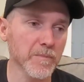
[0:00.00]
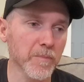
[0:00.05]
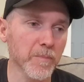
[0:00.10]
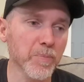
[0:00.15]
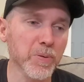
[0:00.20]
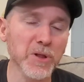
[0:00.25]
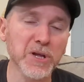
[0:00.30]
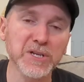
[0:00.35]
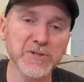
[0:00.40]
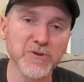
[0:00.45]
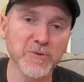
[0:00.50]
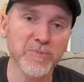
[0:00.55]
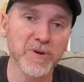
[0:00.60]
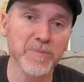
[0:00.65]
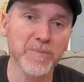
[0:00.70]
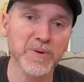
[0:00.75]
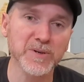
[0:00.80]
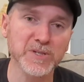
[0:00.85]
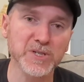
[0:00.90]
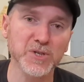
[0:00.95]
Please
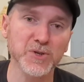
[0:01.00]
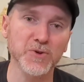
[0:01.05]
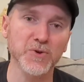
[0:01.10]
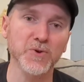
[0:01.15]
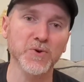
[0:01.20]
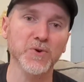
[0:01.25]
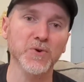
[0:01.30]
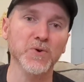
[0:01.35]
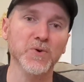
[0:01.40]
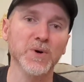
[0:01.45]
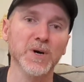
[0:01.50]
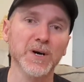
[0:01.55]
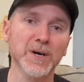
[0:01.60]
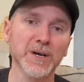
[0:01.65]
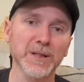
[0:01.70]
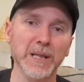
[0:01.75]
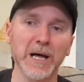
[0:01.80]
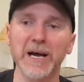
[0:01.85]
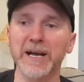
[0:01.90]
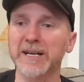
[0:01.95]
remember to
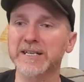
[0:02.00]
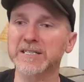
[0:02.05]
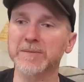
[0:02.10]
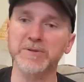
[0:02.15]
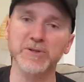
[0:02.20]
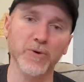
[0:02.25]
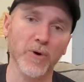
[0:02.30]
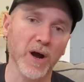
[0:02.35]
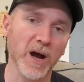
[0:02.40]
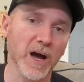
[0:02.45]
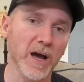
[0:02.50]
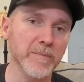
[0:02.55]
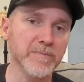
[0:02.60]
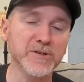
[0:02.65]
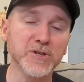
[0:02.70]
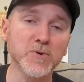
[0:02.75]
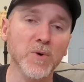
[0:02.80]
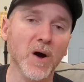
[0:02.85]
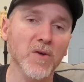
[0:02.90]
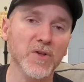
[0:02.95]
like, subscribe,
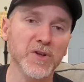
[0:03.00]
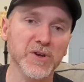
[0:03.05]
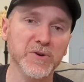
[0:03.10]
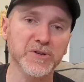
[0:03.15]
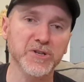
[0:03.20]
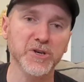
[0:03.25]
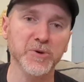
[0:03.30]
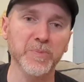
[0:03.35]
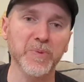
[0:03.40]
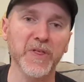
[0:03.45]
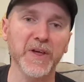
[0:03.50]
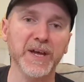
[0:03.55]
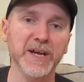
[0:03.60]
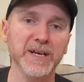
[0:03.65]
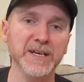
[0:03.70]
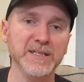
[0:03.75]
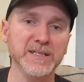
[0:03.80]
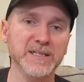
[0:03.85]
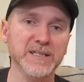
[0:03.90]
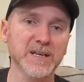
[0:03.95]
do all the YouTube
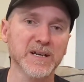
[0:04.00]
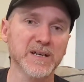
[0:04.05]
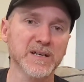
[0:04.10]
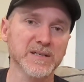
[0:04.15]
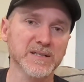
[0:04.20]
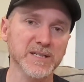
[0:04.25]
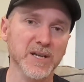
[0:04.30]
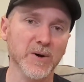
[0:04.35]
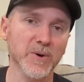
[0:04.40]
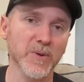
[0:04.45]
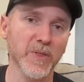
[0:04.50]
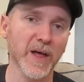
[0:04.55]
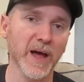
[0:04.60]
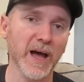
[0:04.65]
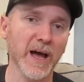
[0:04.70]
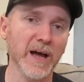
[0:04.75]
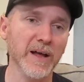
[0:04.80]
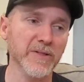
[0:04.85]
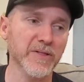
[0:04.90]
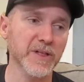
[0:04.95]
things so
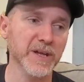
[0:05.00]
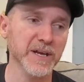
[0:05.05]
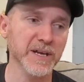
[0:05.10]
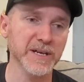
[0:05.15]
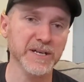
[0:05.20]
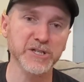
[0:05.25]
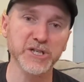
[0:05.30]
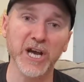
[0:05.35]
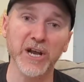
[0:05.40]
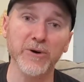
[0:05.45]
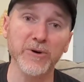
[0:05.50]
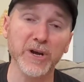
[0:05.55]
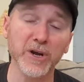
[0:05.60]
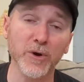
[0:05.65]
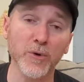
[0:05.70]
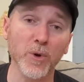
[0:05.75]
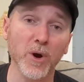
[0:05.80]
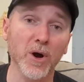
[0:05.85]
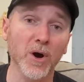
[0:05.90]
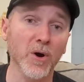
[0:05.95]
that the channel can
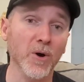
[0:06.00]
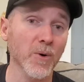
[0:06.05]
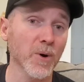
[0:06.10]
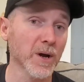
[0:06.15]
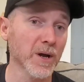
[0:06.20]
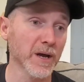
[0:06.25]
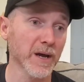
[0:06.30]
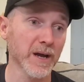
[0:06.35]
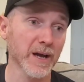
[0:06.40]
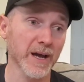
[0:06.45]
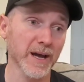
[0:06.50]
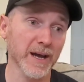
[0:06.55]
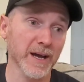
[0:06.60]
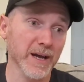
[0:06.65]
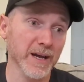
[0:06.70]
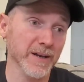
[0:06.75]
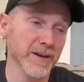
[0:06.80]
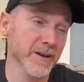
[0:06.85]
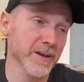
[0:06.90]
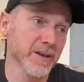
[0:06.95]
grow.
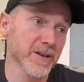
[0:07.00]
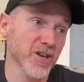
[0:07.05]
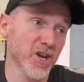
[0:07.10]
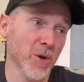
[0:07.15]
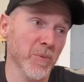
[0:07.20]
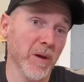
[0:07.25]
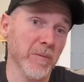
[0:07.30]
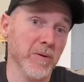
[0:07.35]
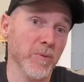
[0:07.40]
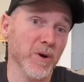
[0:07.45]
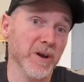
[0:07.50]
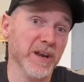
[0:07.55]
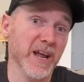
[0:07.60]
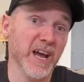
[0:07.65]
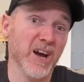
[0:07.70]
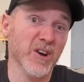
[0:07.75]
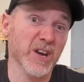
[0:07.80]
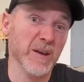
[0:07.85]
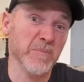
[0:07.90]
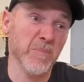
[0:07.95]
And, you know, maybe one day
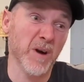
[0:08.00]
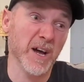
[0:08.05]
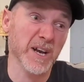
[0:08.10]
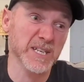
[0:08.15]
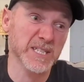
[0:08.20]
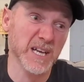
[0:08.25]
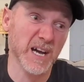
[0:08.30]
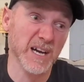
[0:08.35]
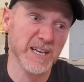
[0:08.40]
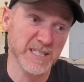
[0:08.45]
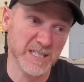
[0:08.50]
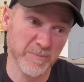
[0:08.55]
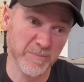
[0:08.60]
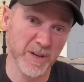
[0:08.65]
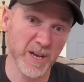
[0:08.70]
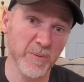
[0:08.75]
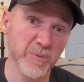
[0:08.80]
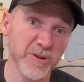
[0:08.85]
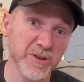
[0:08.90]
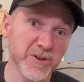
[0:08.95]
I'll get monetized and
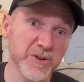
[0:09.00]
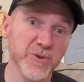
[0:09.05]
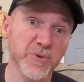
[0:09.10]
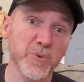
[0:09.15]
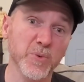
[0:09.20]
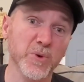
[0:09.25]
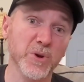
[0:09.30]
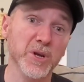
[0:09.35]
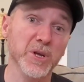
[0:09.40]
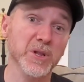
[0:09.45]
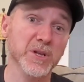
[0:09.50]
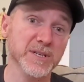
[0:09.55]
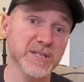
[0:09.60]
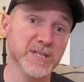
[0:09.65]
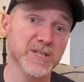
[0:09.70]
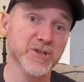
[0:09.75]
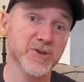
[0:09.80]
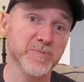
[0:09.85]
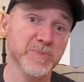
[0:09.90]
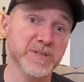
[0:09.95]
be able to do really
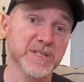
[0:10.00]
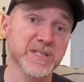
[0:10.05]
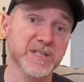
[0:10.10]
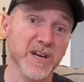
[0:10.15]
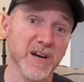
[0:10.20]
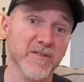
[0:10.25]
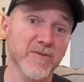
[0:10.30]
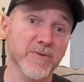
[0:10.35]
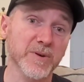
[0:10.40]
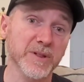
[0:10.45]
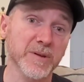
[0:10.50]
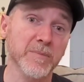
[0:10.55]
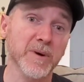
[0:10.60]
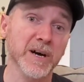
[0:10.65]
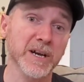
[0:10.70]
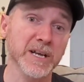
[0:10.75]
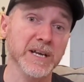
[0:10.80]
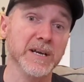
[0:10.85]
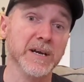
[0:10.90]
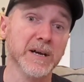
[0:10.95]
stupid stuff with the
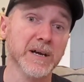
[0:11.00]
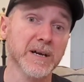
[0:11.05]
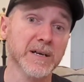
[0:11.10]
money.